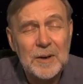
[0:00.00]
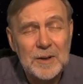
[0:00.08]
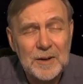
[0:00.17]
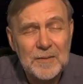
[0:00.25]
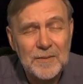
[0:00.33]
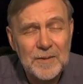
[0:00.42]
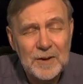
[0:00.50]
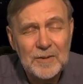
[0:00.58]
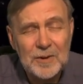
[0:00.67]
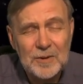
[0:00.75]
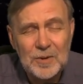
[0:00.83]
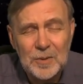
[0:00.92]
confess
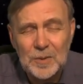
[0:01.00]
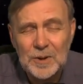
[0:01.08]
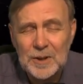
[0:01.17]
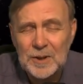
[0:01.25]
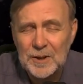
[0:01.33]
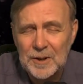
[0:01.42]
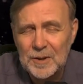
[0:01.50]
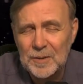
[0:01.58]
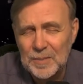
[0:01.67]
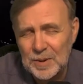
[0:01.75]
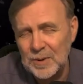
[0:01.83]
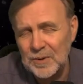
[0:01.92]
it to one other
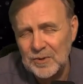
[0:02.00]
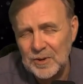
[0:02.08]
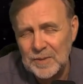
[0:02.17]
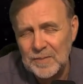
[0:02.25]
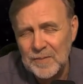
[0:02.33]
person